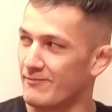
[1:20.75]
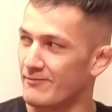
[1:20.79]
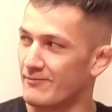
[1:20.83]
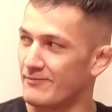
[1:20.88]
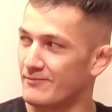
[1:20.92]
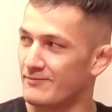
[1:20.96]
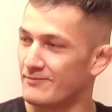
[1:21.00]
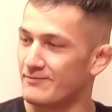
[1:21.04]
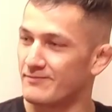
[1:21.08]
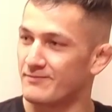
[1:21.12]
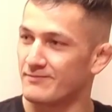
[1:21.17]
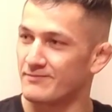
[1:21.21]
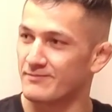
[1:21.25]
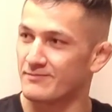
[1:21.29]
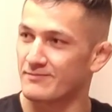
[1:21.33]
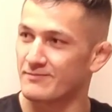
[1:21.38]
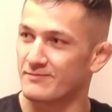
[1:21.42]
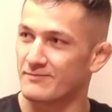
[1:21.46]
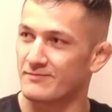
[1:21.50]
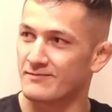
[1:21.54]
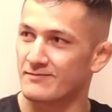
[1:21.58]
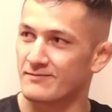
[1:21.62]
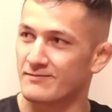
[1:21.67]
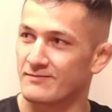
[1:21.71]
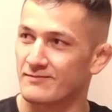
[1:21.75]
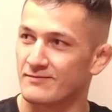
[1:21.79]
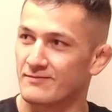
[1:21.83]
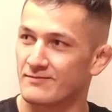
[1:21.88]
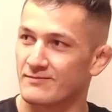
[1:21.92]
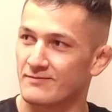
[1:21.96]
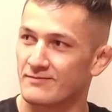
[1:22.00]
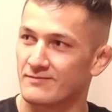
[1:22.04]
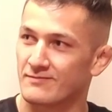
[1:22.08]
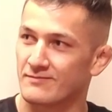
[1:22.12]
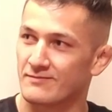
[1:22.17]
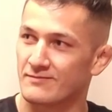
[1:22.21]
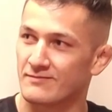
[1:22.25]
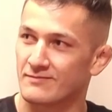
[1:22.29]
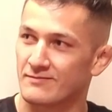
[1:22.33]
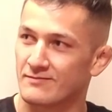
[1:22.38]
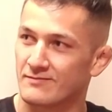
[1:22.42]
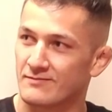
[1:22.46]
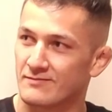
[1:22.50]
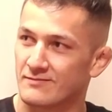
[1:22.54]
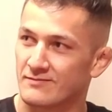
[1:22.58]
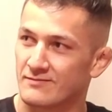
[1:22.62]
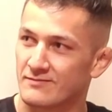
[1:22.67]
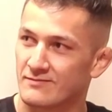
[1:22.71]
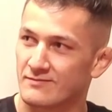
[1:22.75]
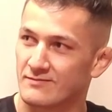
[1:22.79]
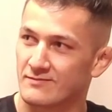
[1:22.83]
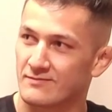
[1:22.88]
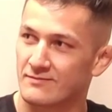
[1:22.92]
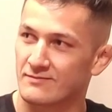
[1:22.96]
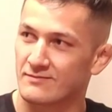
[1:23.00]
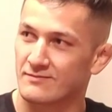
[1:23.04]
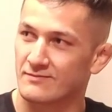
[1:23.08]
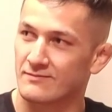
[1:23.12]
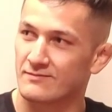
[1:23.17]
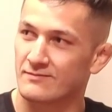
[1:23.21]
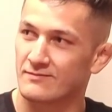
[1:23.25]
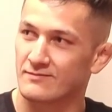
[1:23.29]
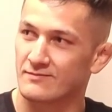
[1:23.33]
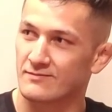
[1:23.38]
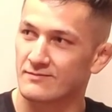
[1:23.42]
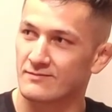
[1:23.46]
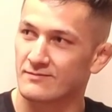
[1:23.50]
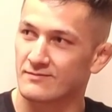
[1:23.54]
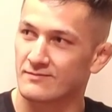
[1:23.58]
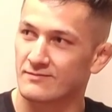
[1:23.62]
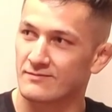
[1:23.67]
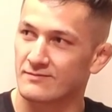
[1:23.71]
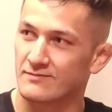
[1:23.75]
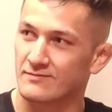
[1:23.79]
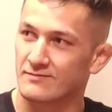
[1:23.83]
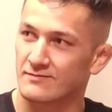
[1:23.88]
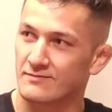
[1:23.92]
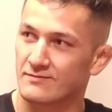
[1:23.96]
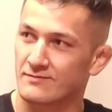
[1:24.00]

The person shown says nothing.